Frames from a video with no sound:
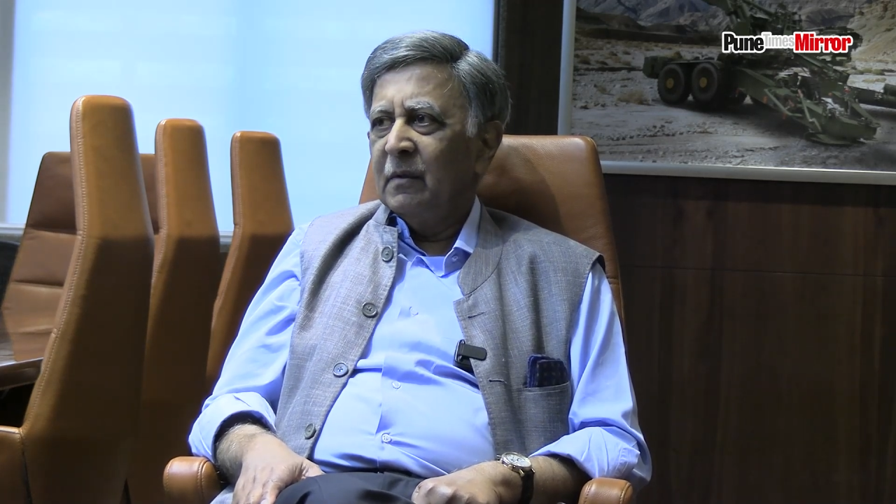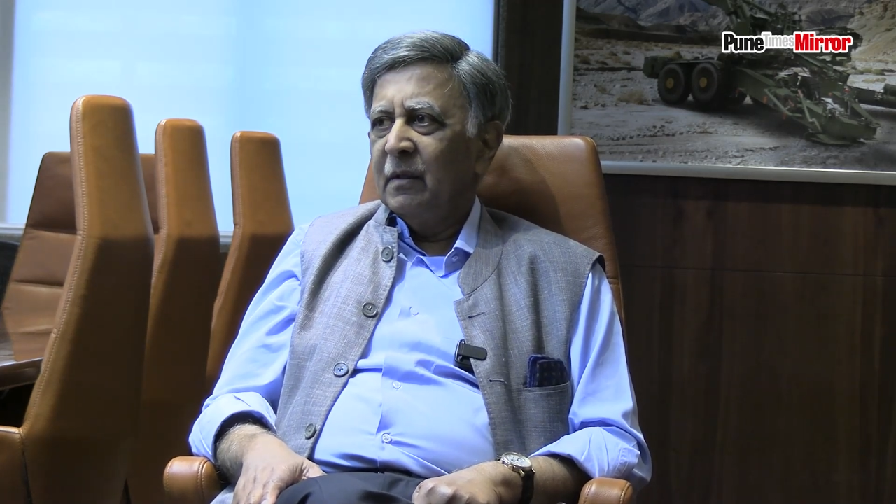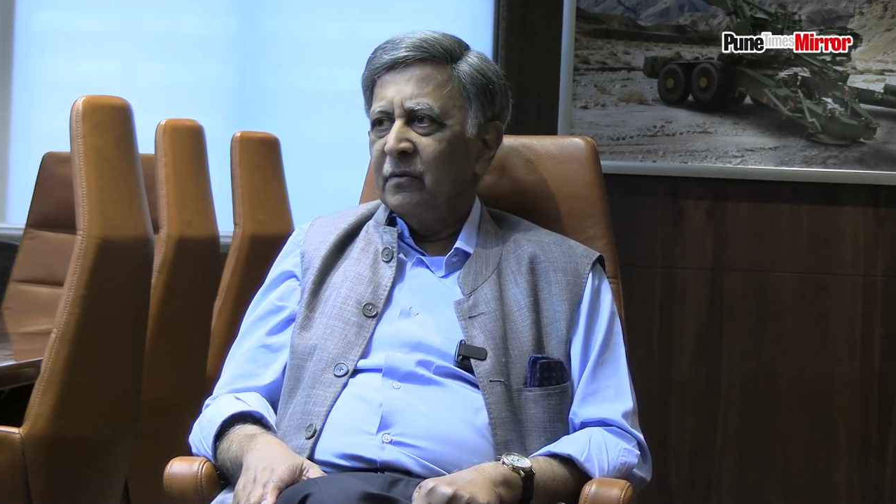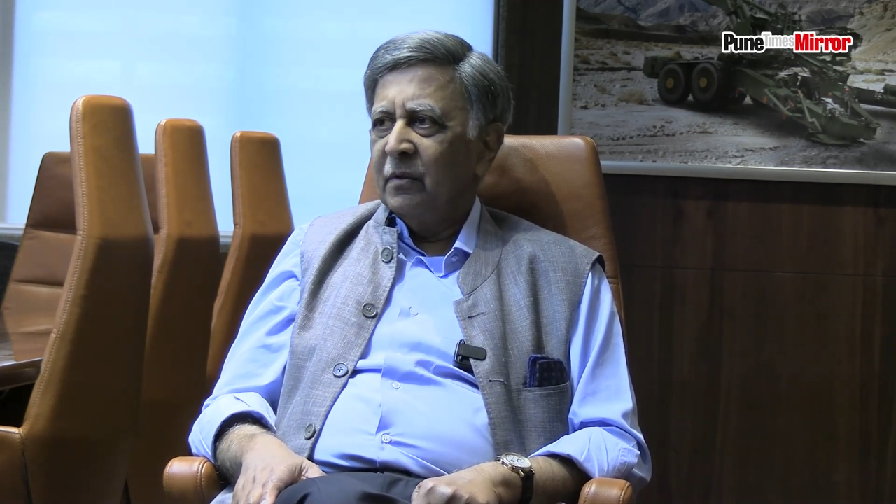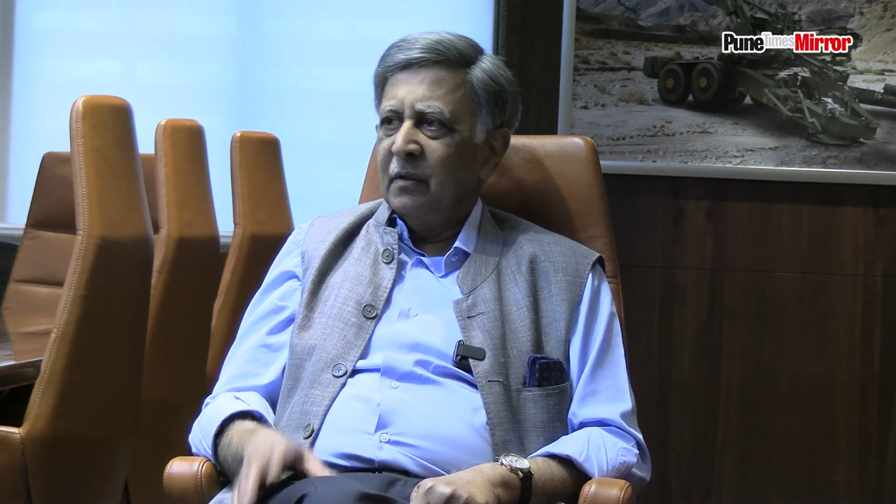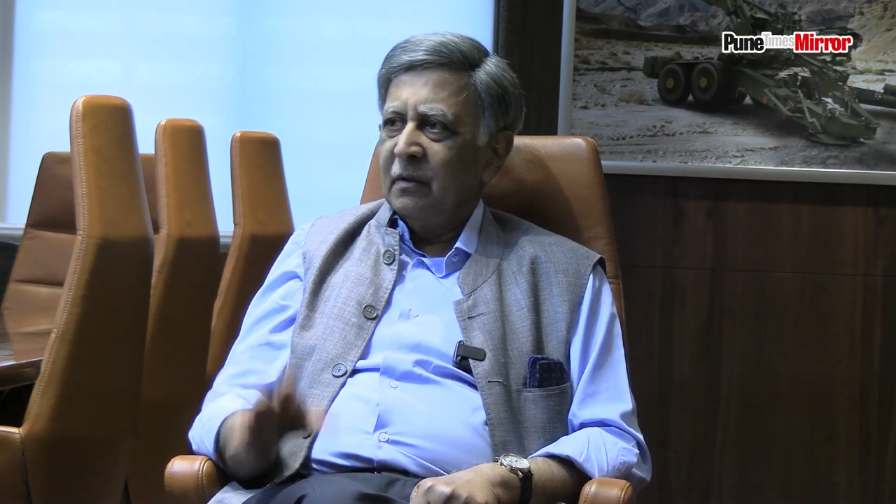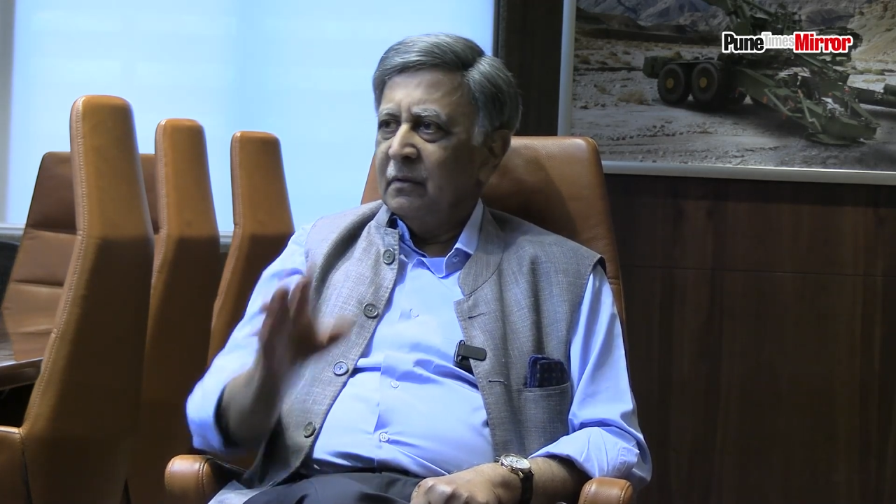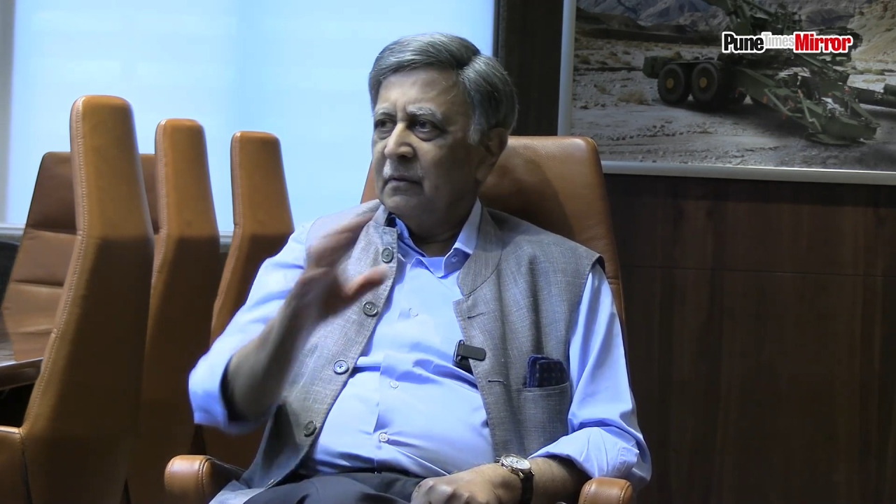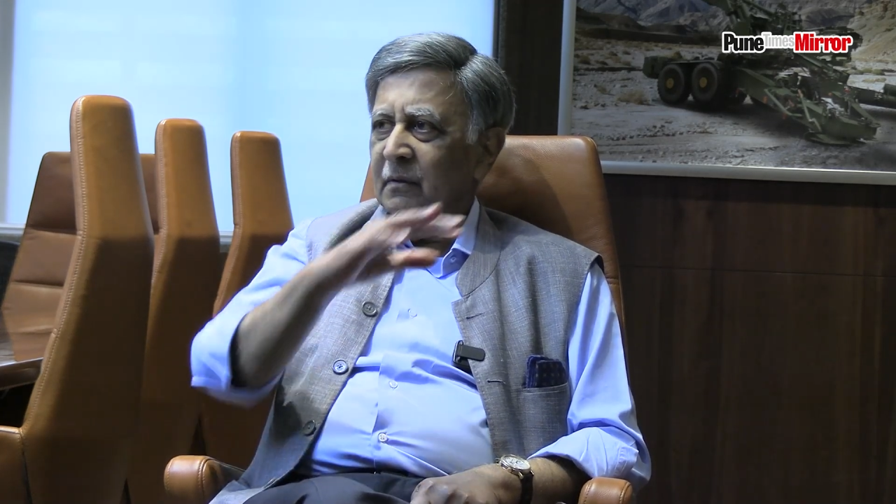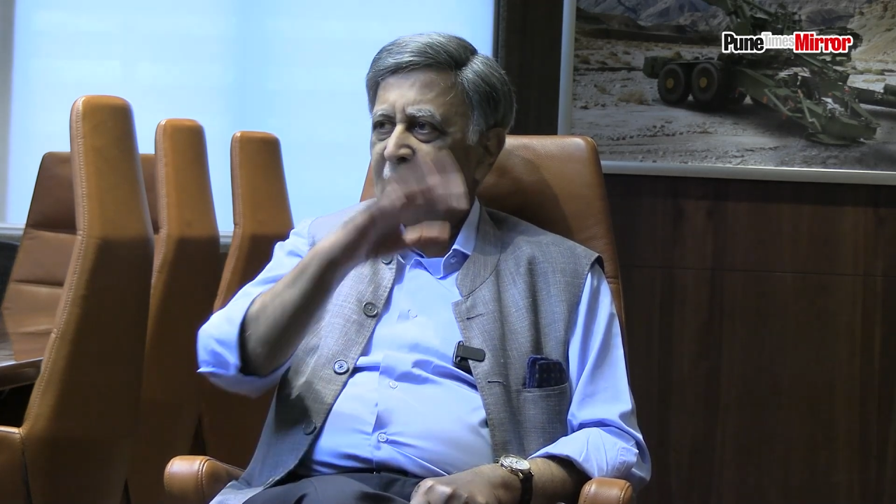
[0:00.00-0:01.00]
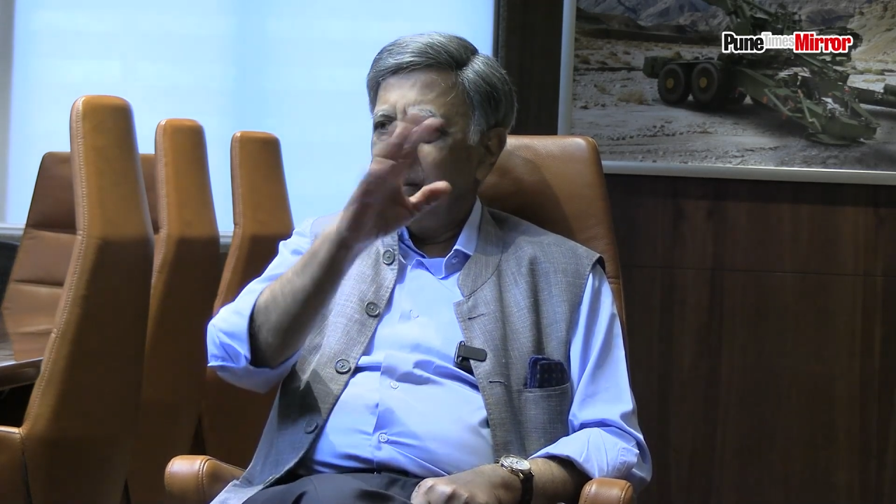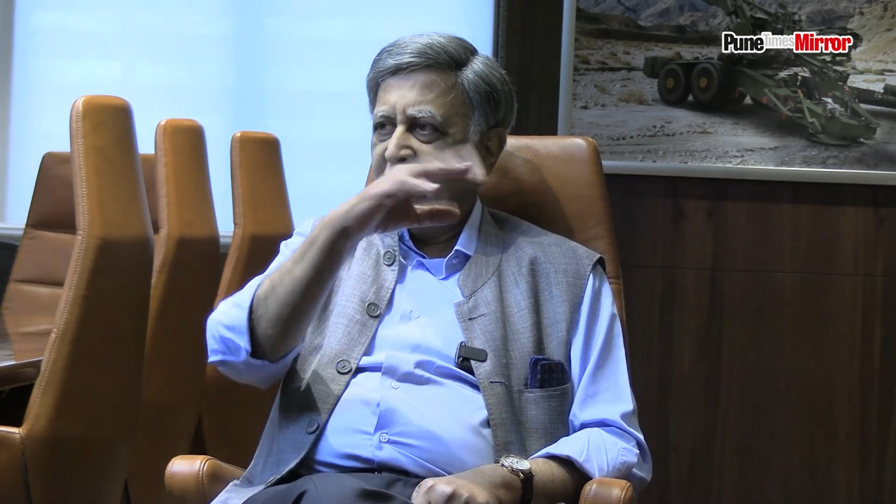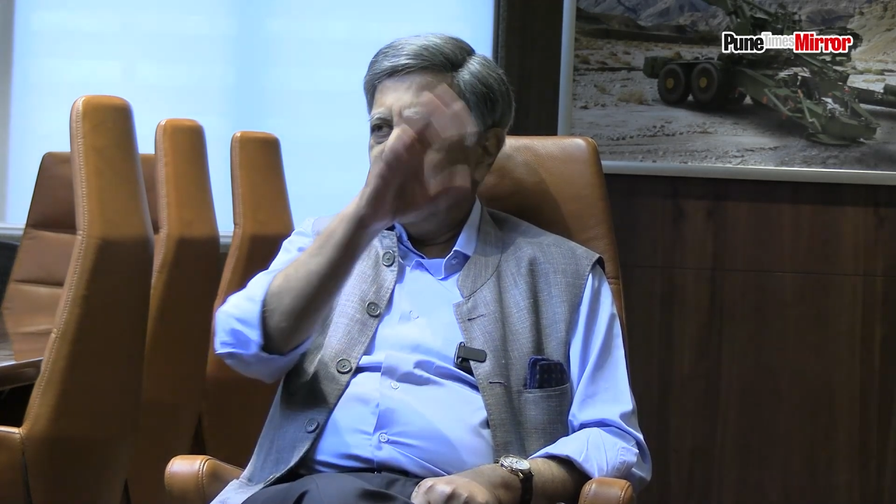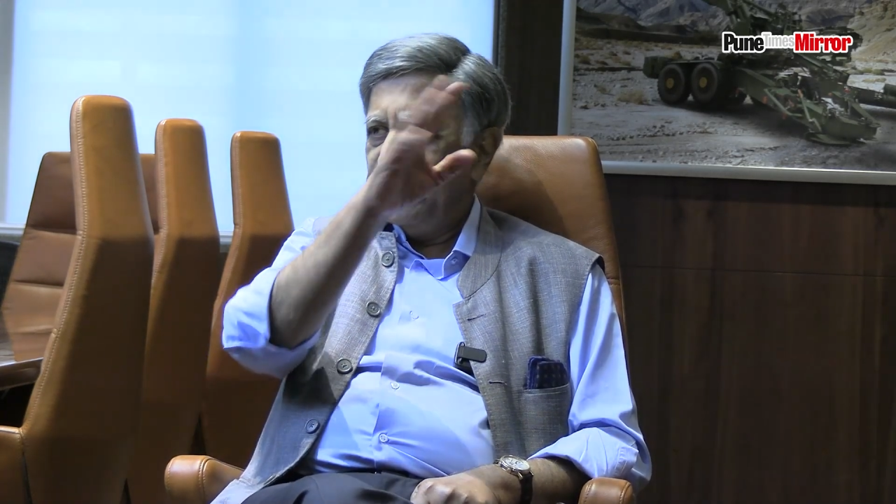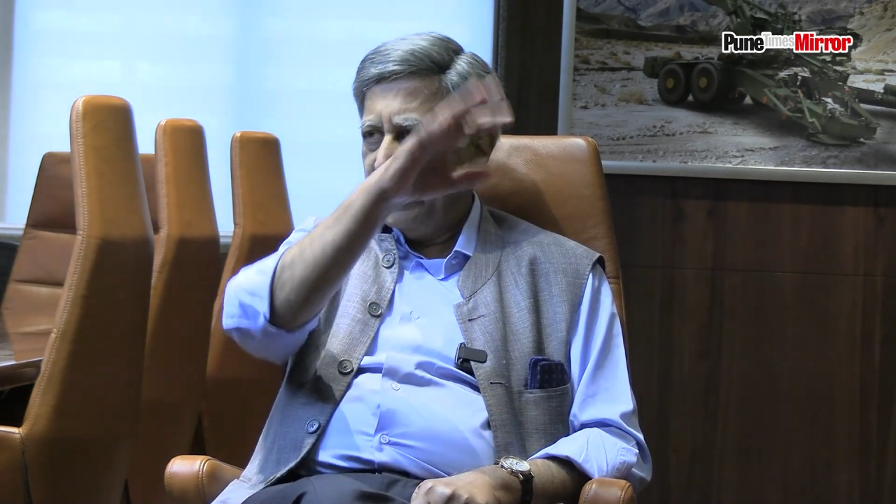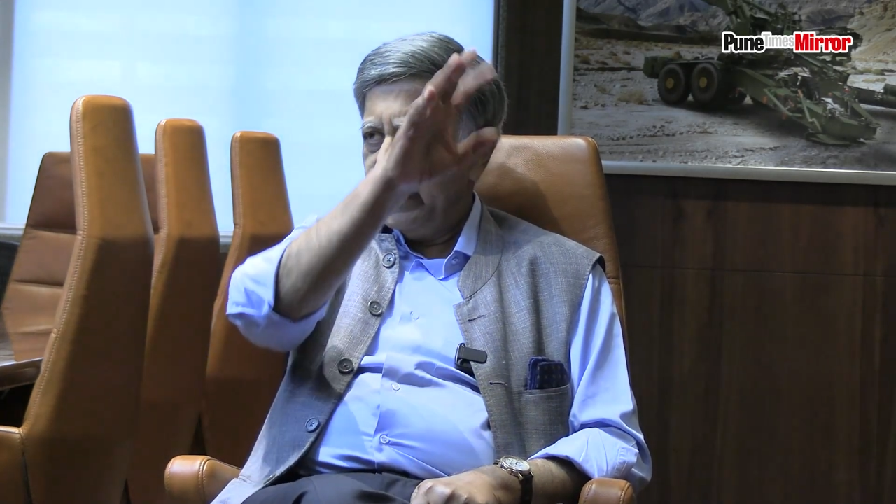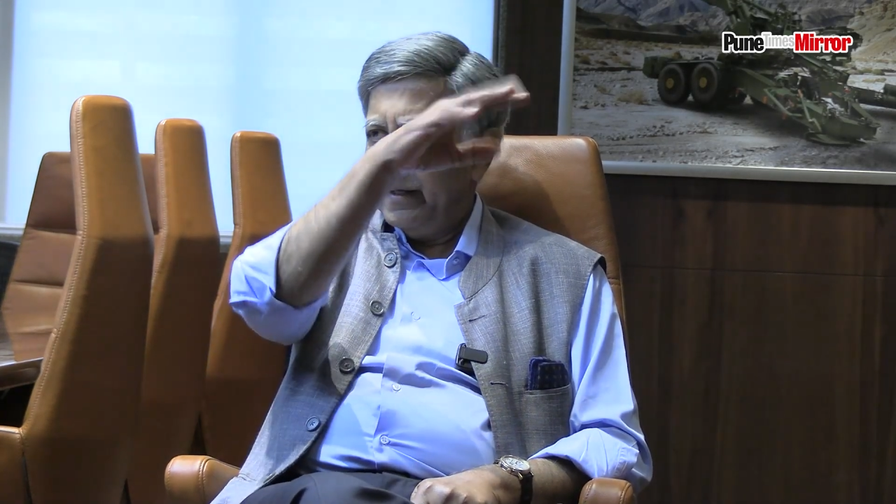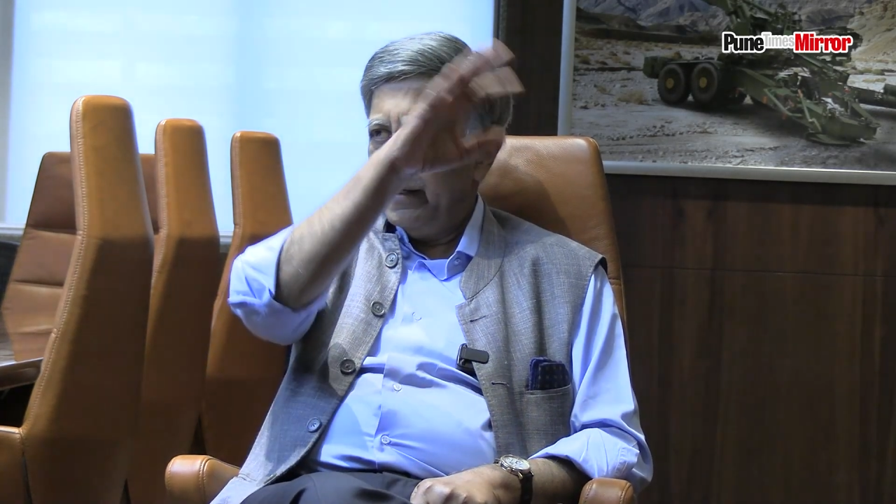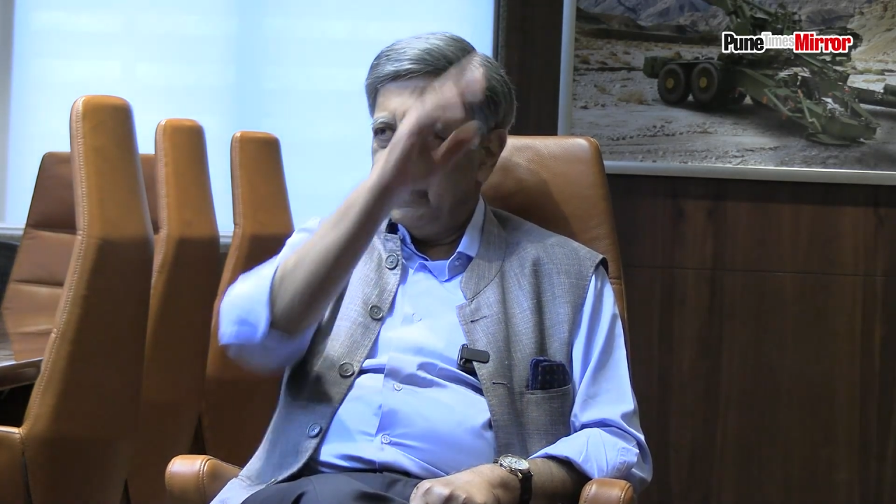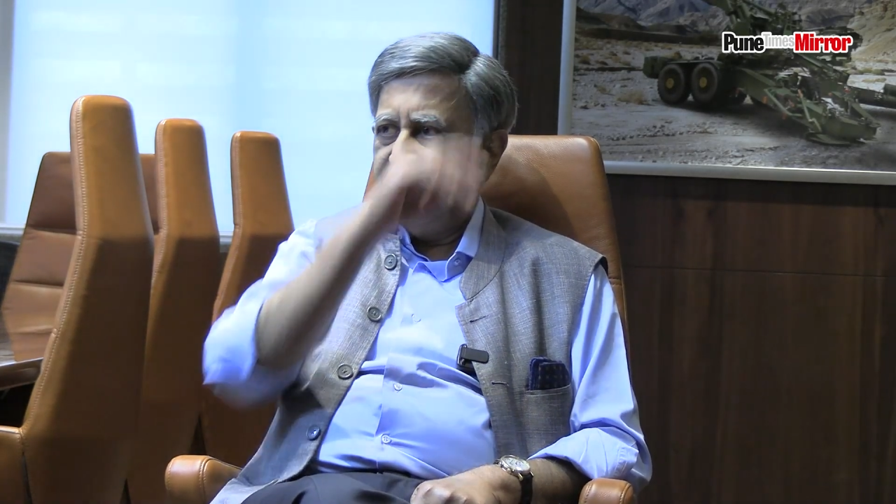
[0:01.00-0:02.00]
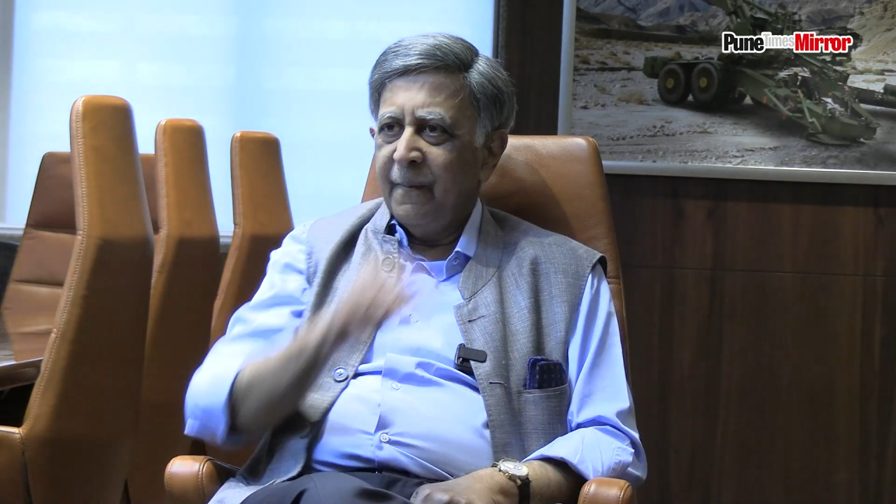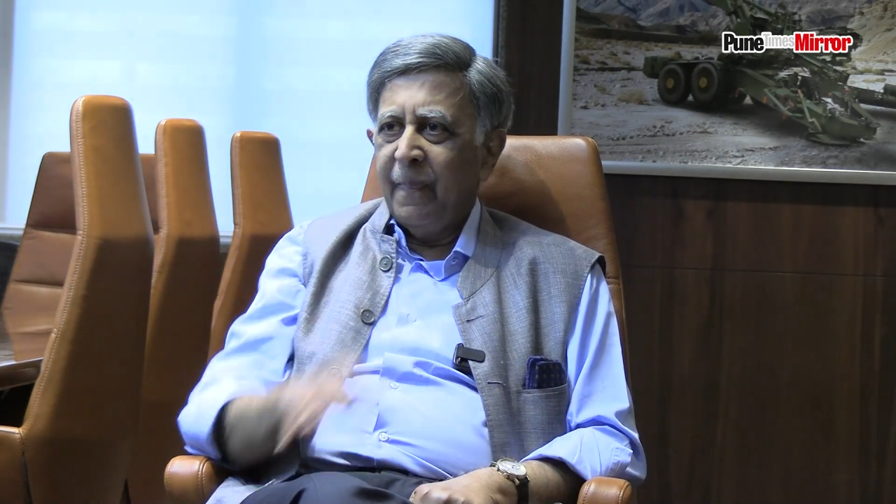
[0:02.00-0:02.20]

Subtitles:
It's in a little hilly area.